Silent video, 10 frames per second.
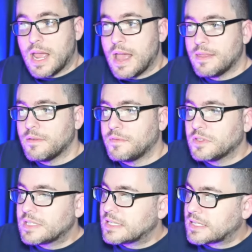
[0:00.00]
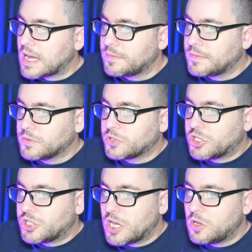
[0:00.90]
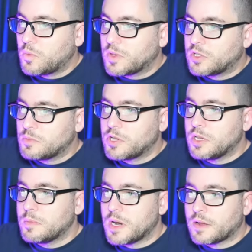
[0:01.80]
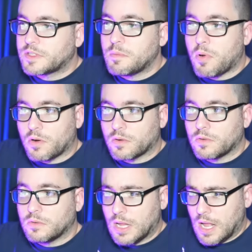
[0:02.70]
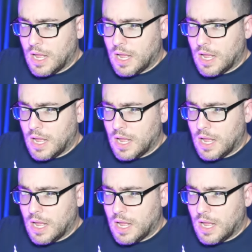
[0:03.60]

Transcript: and then fills this I-field shell with superheated Minovsky particle